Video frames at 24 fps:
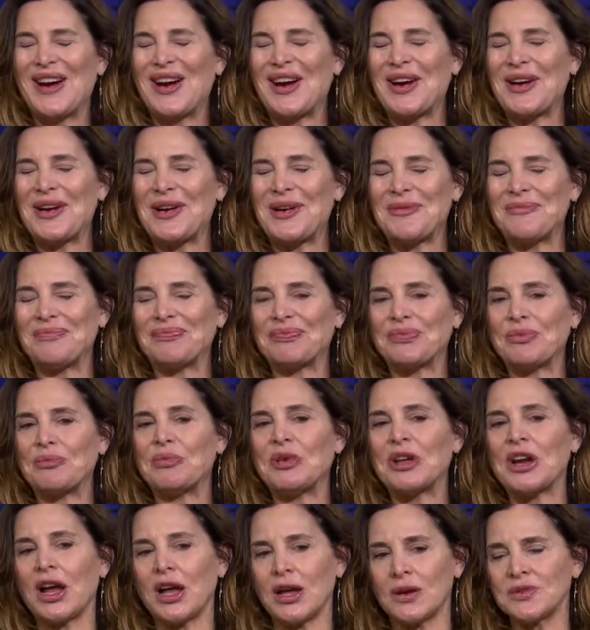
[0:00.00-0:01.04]

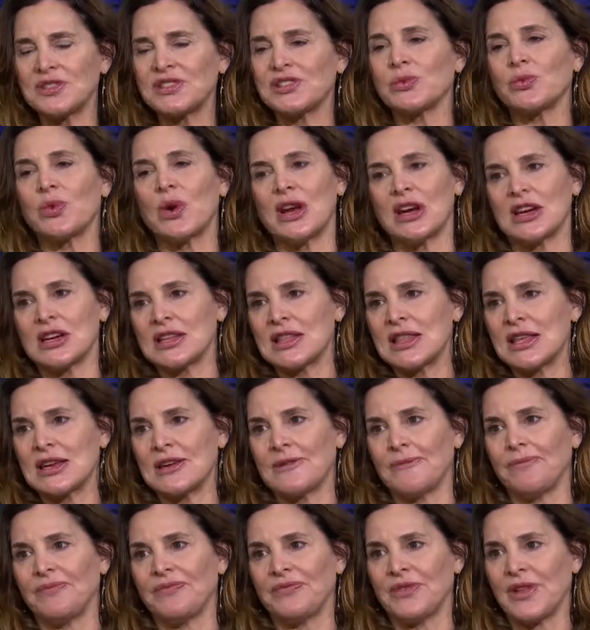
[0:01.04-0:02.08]
But I was aware that
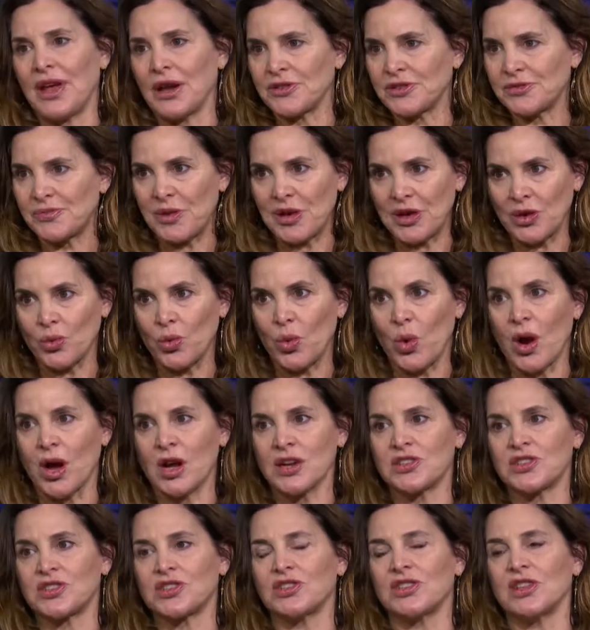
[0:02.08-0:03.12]
I was being
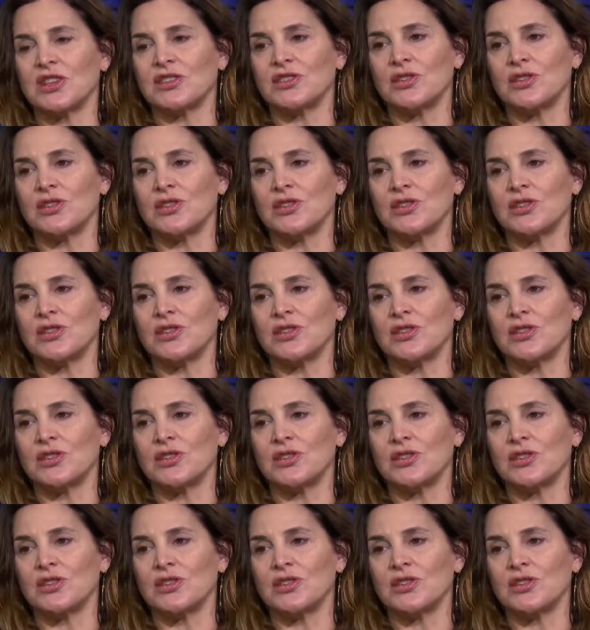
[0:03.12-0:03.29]
watched, that